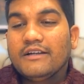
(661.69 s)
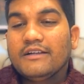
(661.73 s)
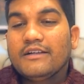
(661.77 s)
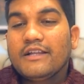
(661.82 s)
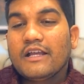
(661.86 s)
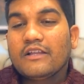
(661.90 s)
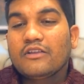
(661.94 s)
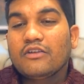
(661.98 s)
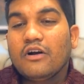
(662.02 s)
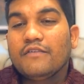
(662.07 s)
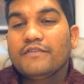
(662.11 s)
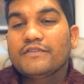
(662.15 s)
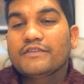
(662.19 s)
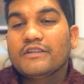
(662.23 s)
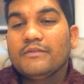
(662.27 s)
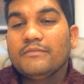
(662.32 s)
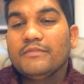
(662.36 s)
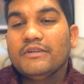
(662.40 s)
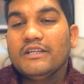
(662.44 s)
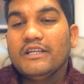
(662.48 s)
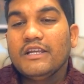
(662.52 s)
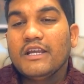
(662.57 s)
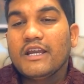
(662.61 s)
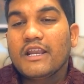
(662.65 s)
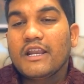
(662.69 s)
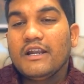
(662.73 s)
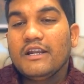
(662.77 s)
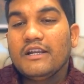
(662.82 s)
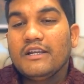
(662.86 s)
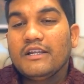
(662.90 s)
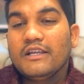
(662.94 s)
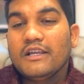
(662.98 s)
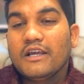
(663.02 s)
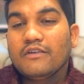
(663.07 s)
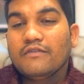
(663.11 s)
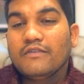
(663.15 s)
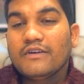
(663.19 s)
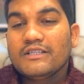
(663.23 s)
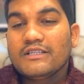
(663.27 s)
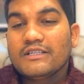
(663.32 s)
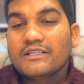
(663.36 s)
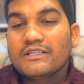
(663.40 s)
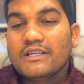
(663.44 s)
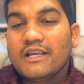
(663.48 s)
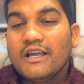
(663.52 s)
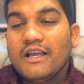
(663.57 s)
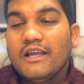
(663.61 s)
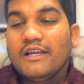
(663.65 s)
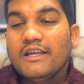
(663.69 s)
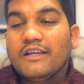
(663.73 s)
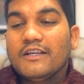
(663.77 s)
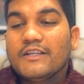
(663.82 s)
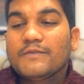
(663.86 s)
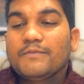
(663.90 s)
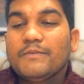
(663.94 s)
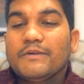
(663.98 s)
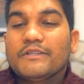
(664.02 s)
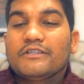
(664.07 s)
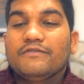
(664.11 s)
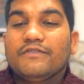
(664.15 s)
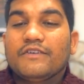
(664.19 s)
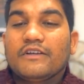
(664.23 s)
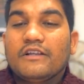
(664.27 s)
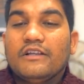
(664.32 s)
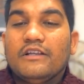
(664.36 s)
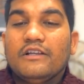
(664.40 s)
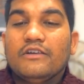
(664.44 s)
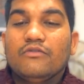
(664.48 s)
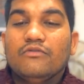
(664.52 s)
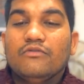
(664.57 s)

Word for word: death of some near and dear ones. Specifically,